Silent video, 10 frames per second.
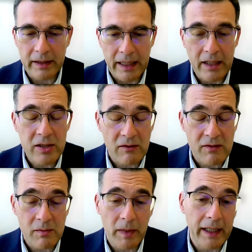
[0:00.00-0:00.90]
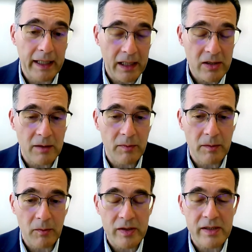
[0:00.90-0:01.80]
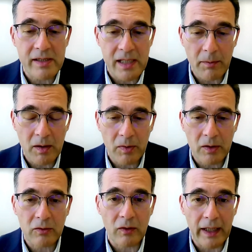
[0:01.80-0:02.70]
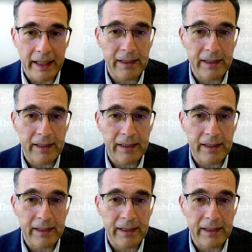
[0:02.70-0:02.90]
night shifts might actually be more susceptible to light